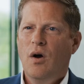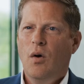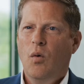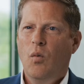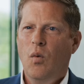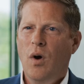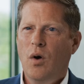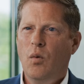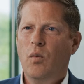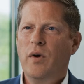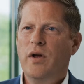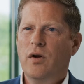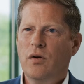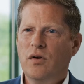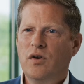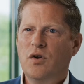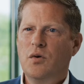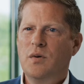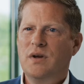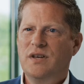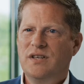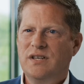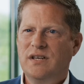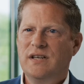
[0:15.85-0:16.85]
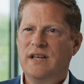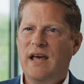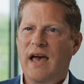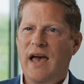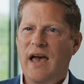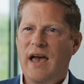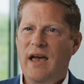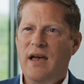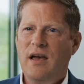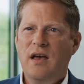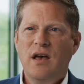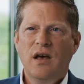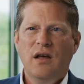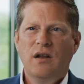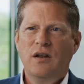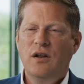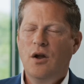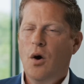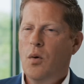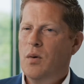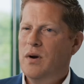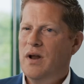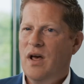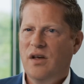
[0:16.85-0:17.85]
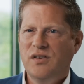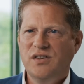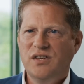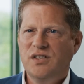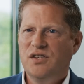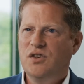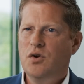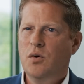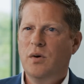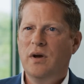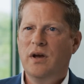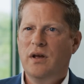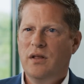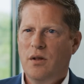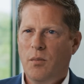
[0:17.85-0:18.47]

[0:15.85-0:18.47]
What we are doing today, no one else is doing in the